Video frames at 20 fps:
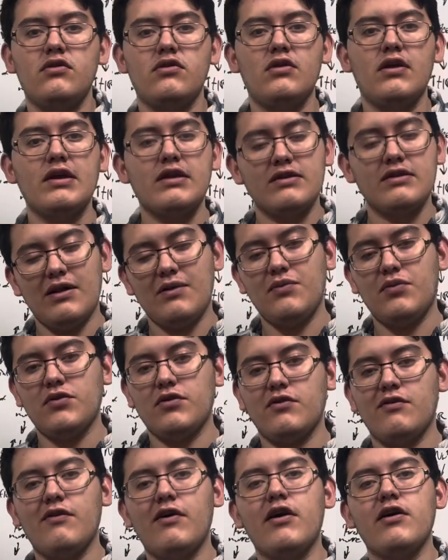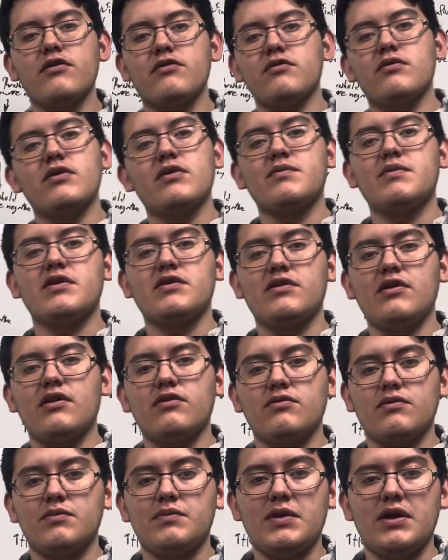examples of algorithmic
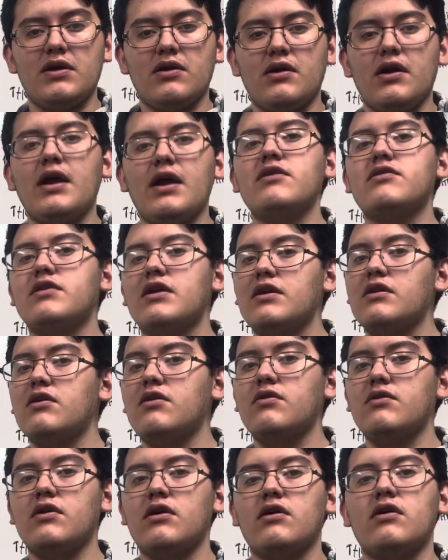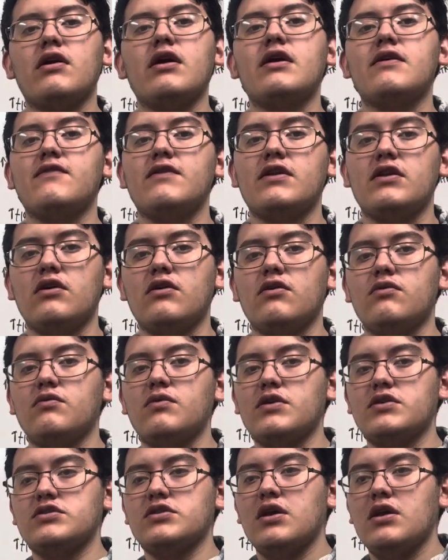cells would be our SA node and our AV node,
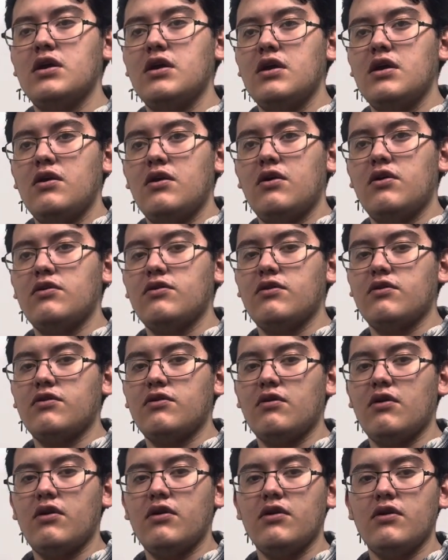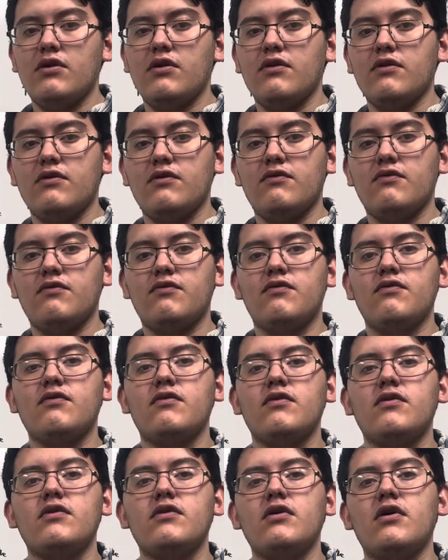which are the start of
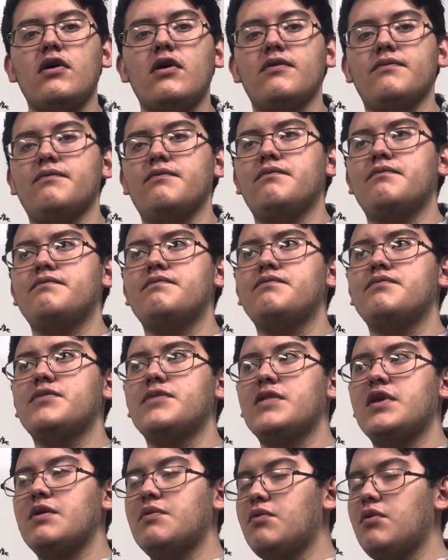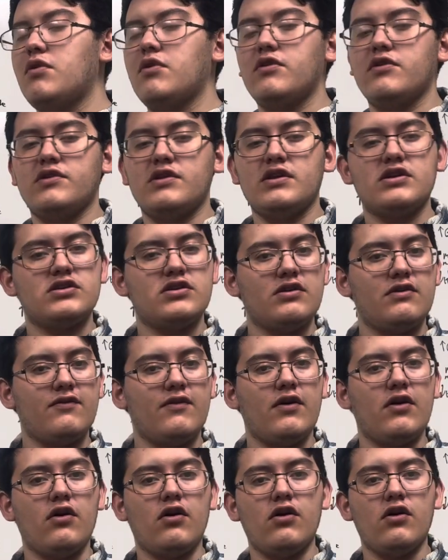depolarization of
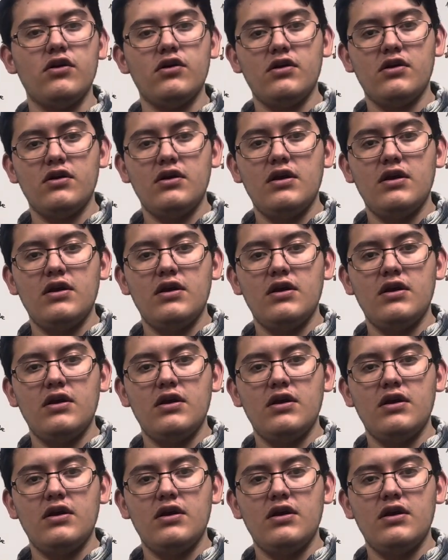our heart.